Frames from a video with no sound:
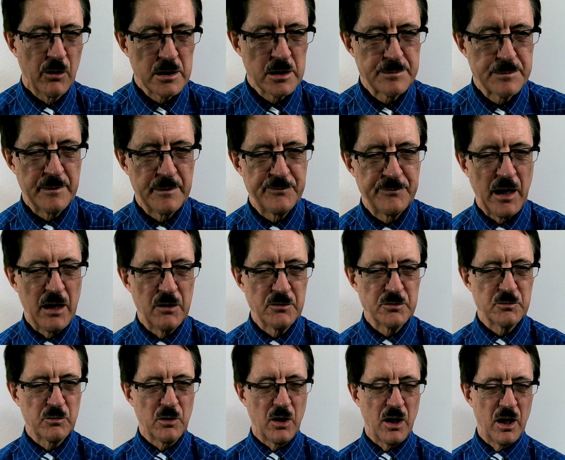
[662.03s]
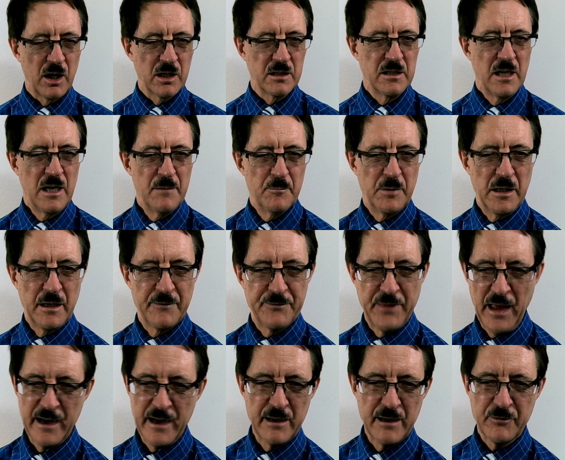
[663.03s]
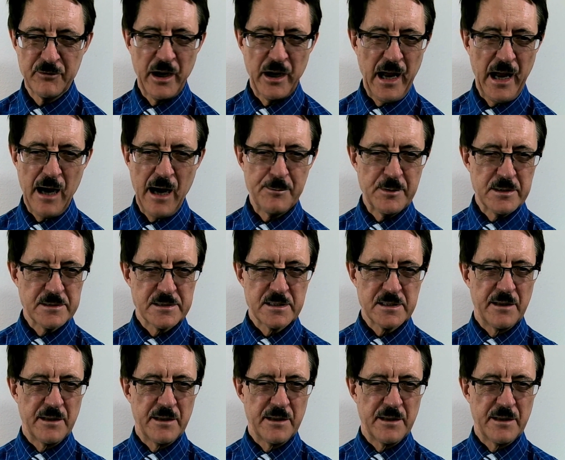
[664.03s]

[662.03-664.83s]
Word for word: be found wrong, but if that ever happens,